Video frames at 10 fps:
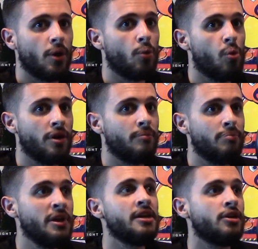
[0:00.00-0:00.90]
wouldn't
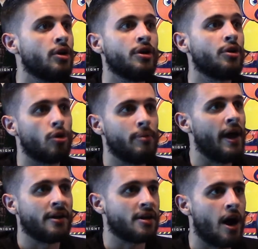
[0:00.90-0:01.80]
be good or
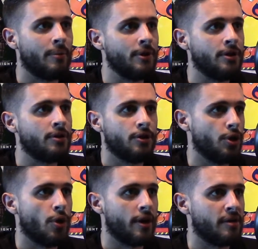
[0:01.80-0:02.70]
bad comedy. You know
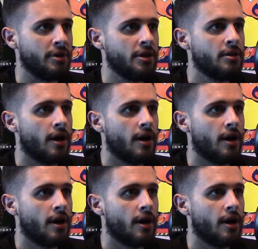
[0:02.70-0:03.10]
what I mean?